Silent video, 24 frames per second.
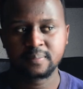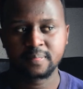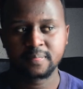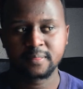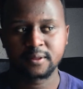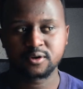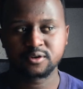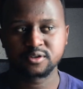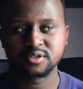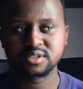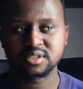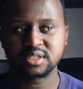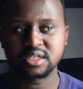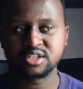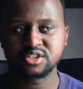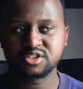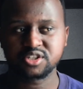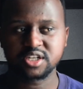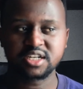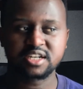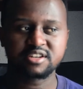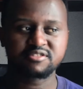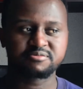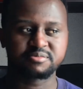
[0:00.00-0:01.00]
Because a
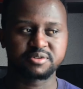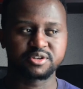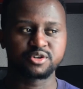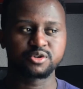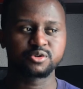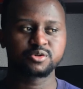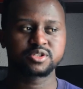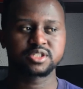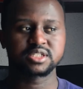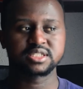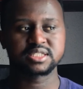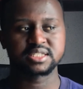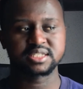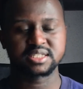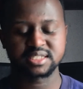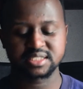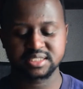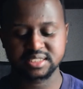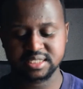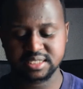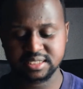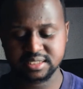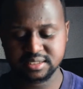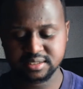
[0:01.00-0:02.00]
trend I've been noticing
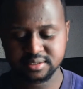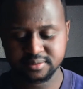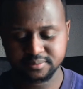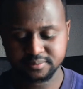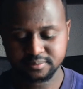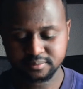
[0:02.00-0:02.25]
is that